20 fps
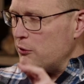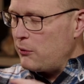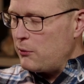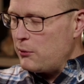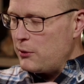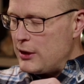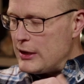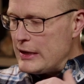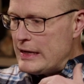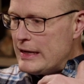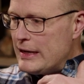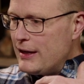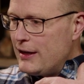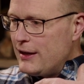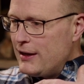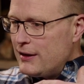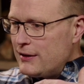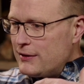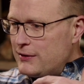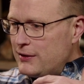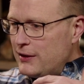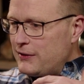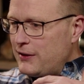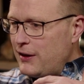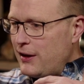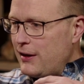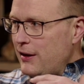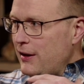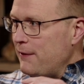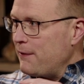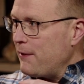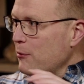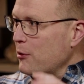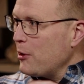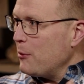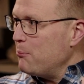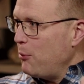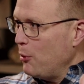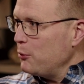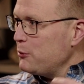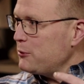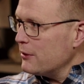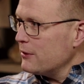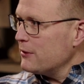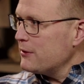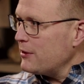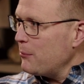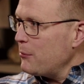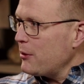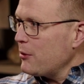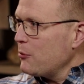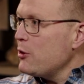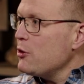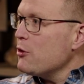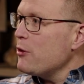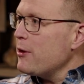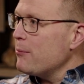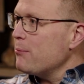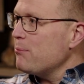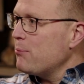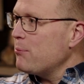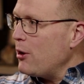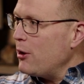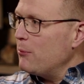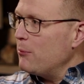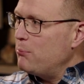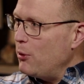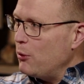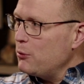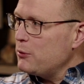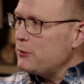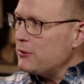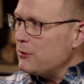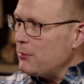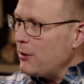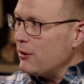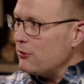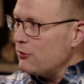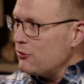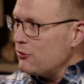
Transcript: three, says that if I'm going to boast on something, we know that Paul boasts about